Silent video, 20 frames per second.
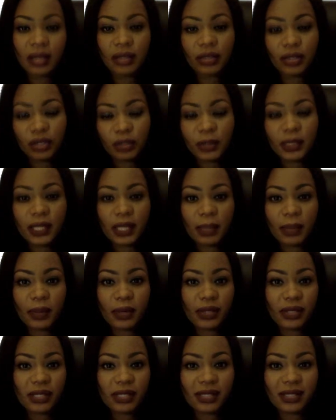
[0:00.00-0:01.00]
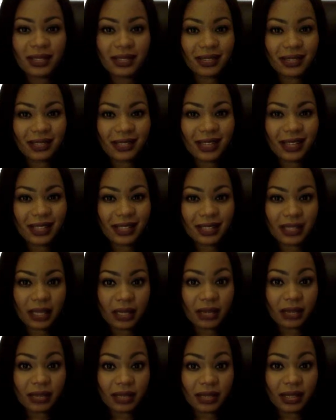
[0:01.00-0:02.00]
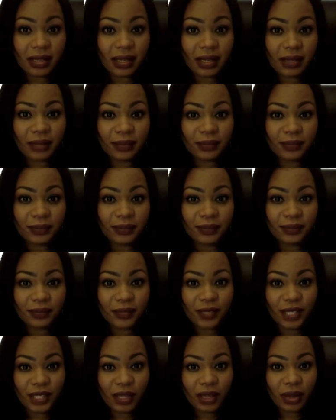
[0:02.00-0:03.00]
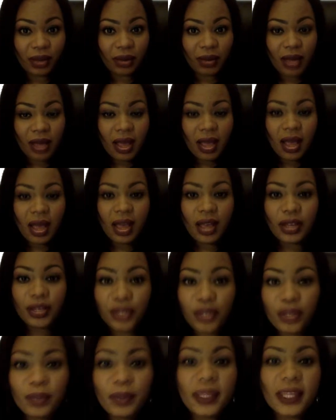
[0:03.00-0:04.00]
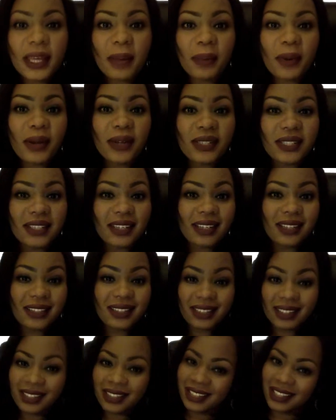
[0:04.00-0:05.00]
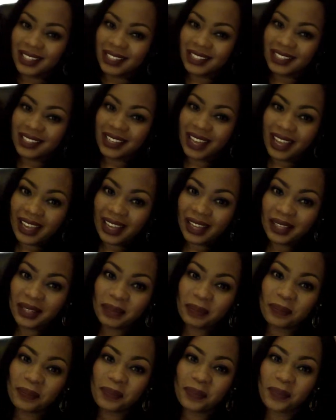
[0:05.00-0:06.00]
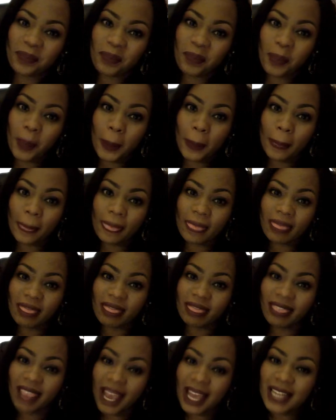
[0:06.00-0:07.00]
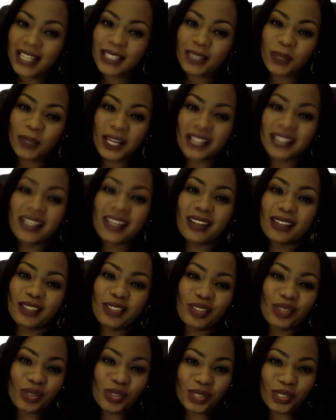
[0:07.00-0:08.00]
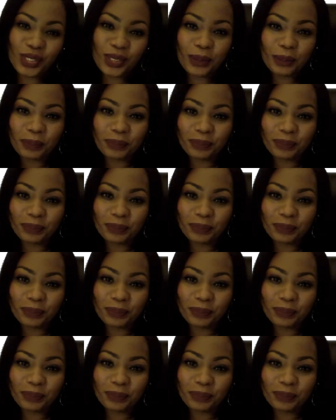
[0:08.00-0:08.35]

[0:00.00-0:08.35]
You be that person and excel today. You be that person and succeed today. That is what I challenge you to do.